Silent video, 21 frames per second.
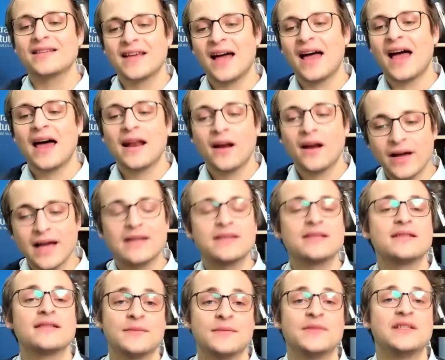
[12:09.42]
and I'll get
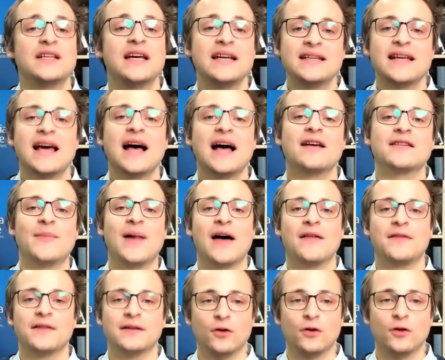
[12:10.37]
to some details
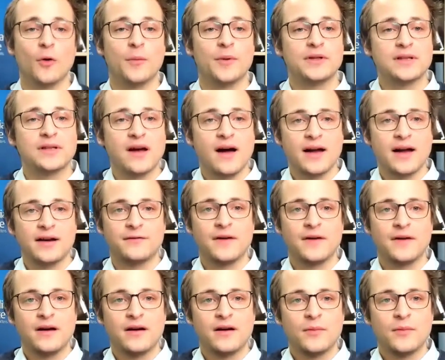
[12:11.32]
about the law, but to kind of
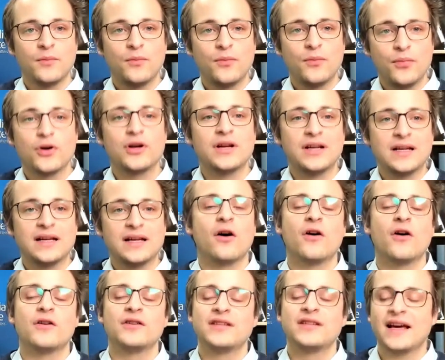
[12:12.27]
put it in
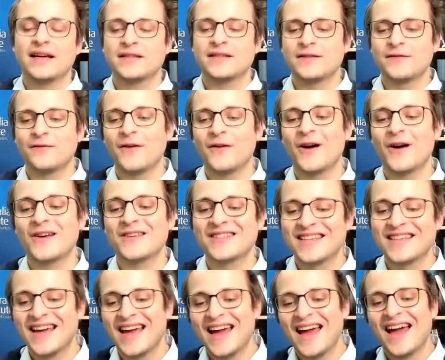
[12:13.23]
context first,